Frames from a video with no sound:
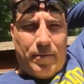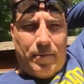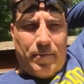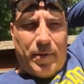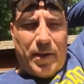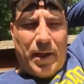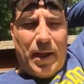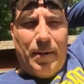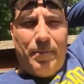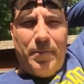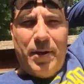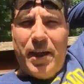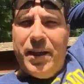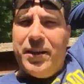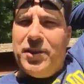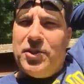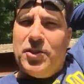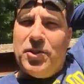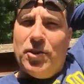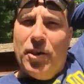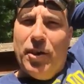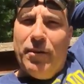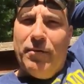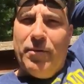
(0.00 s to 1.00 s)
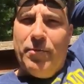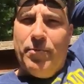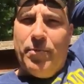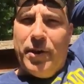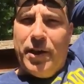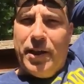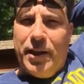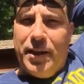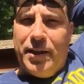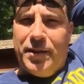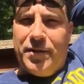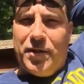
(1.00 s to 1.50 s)
but I'm not sure
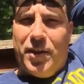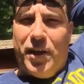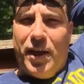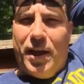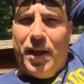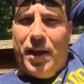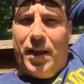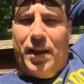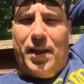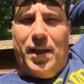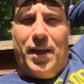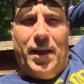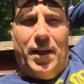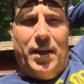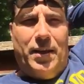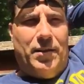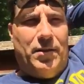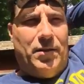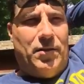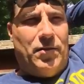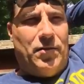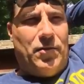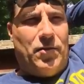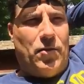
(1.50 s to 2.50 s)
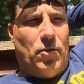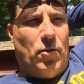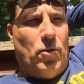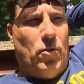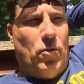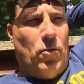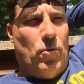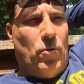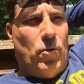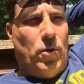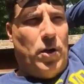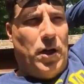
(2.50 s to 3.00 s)
everybody is getting that.
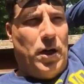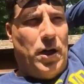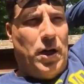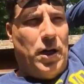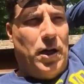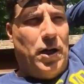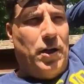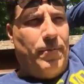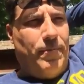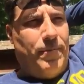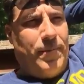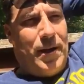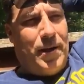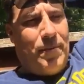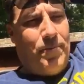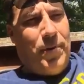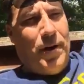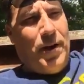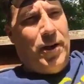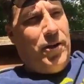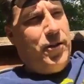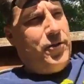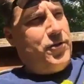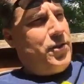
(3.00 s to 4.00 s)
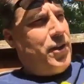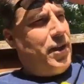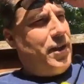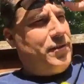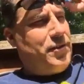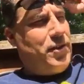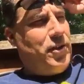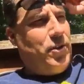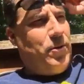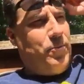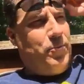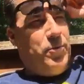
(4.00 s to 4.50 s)
So I
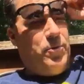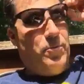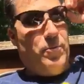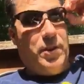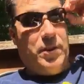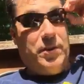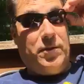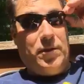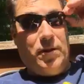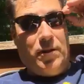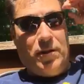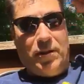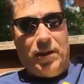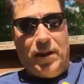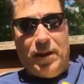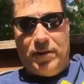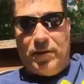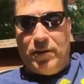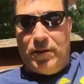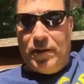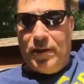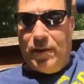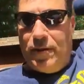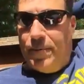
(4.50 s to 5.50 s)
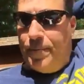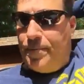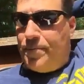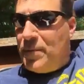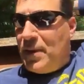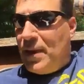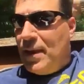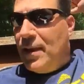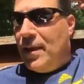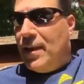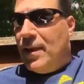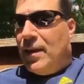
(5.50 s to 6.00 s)
apologize, I'm going to put my sunglasses down.
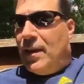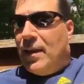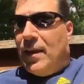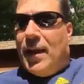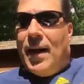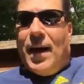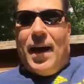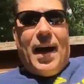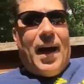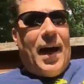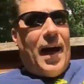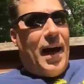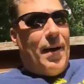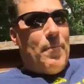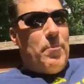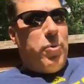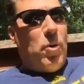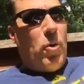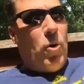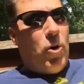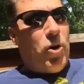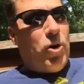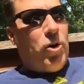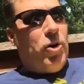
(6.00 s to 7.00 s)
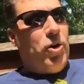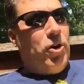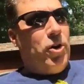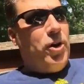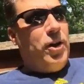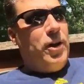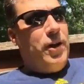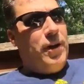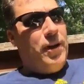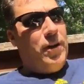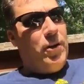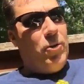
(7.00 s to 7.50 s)
Porter
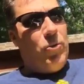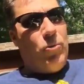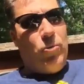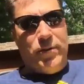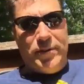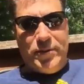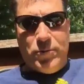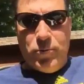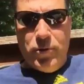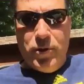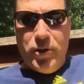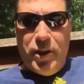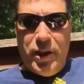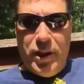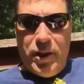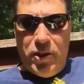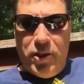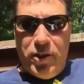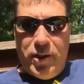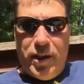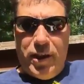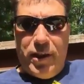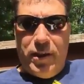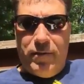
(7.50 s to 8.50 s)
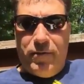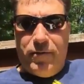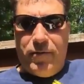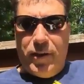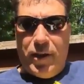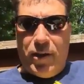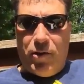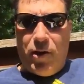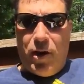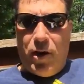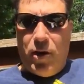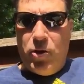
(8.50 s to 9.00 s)
was really looking to
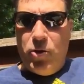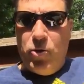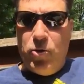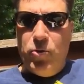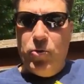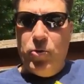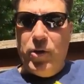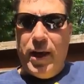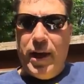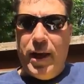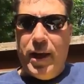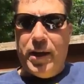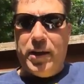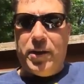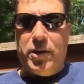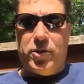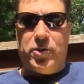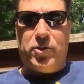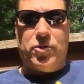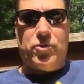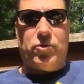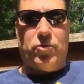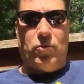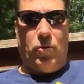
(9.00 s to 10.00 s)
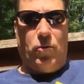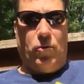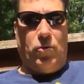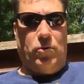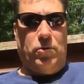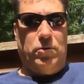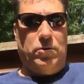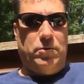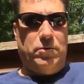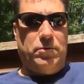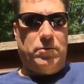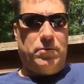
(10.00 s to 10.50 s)
figure out who had control,
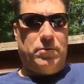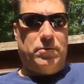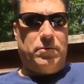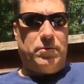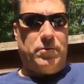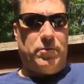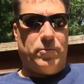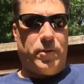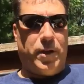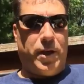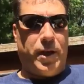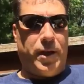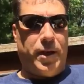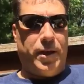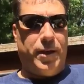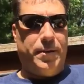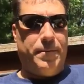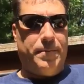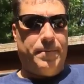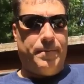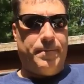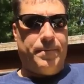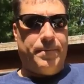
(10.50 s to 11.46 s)
okay?